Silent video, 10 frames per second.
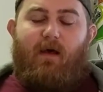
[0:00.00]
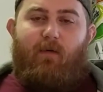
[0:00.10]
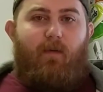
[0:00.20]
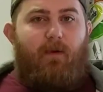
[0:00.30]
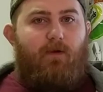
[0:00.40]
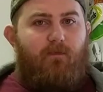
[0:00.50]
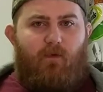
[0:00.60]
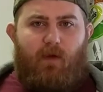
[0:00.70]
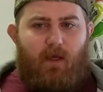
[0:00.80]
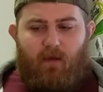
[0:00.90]
you want me to
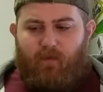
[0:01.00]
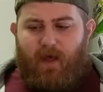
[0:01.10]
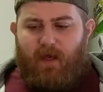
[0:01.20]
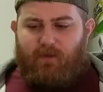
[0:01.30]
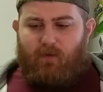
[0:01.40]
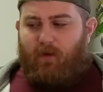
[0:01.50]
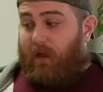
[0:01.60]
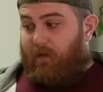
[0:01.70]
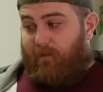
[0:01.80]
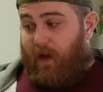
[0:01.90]
review any other bags or
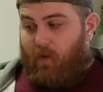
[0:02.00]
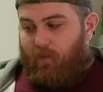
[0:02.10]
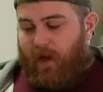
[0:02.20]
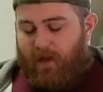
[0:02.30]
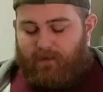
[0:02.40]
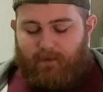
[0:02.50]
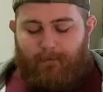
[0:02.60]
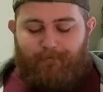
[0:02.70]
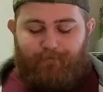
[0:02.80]
any of my own bags,